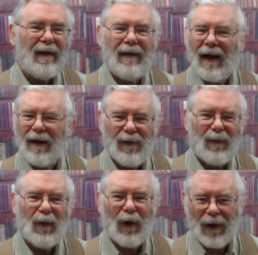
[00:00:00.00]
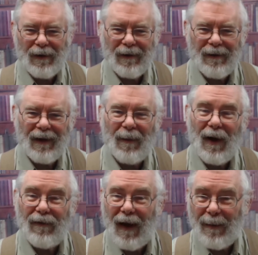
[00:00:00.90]
None of them worked to get
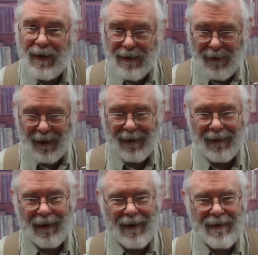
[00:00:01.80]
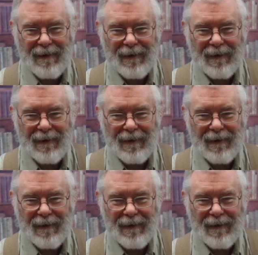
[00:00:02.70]
my floppies recognized,